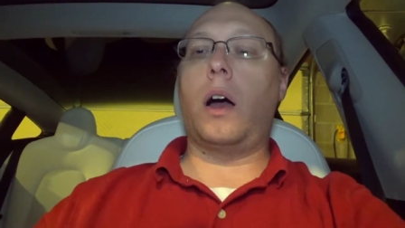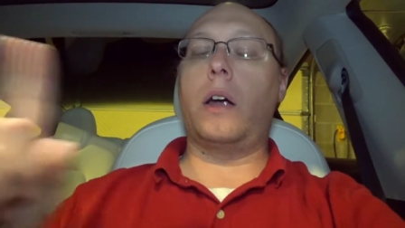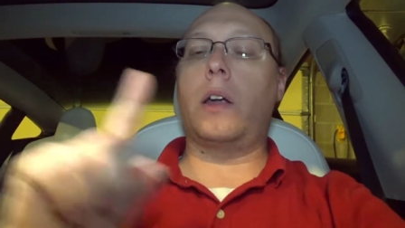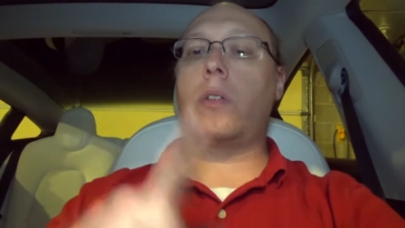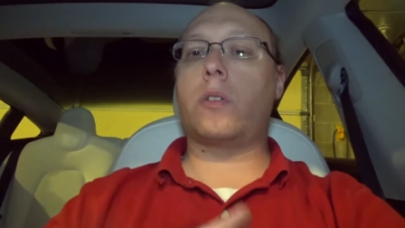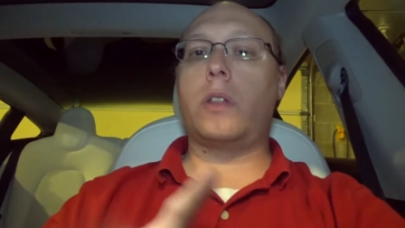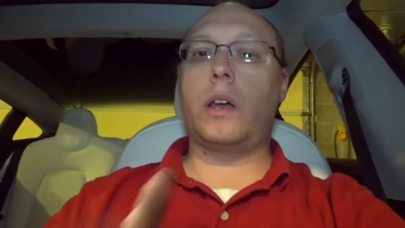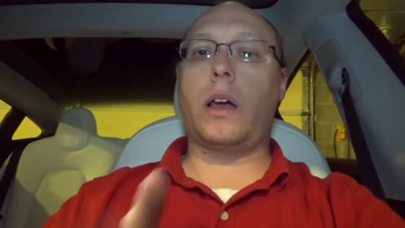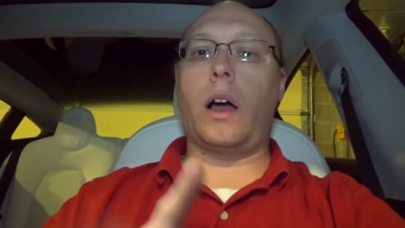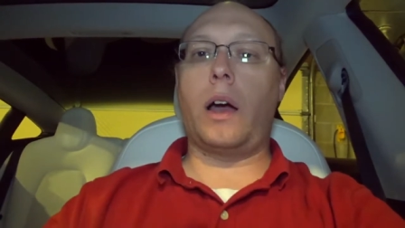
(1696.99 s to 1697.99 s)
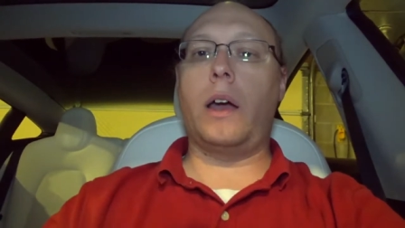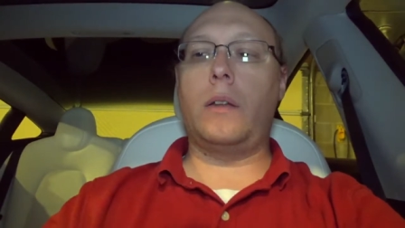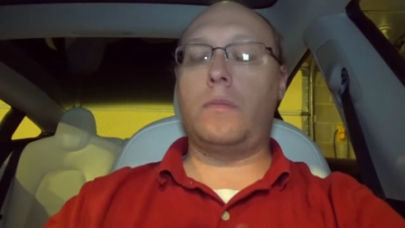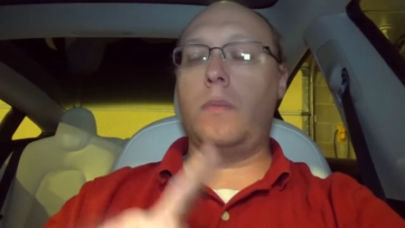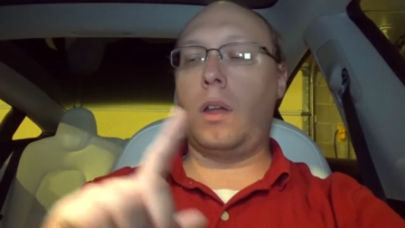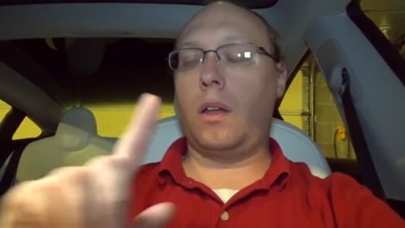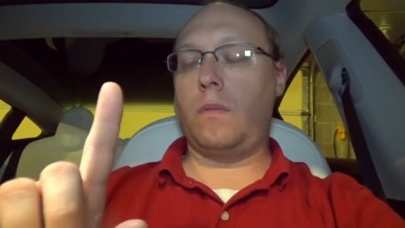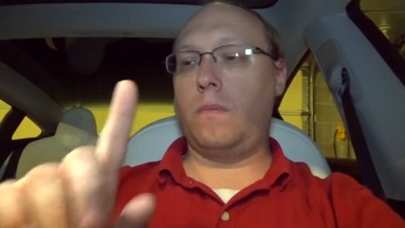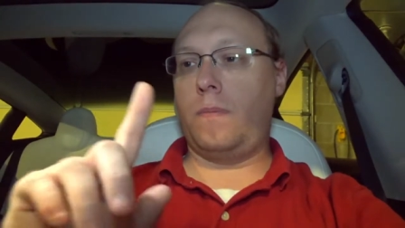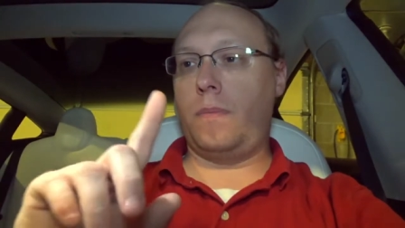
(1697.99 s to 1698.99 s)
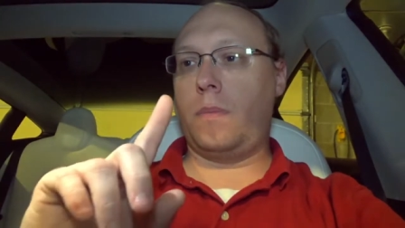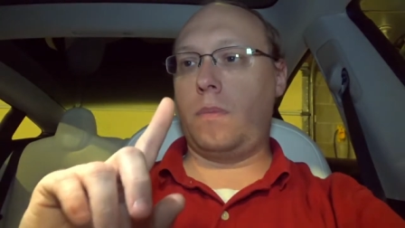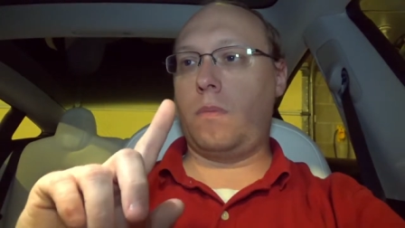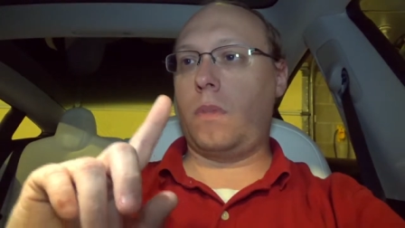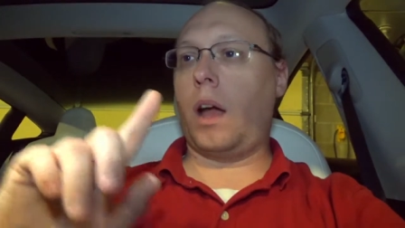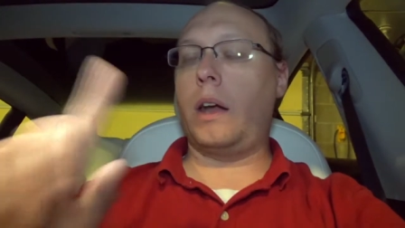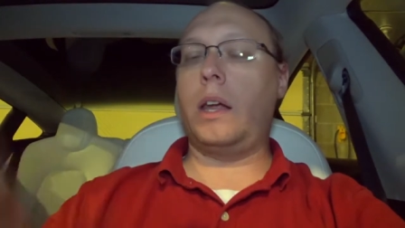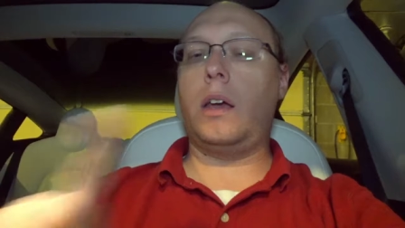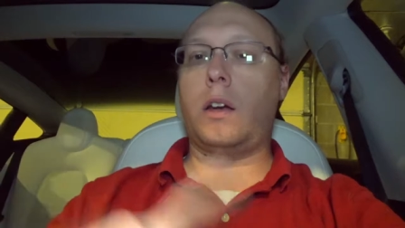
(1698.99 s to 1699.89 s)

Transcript: Another thing, I need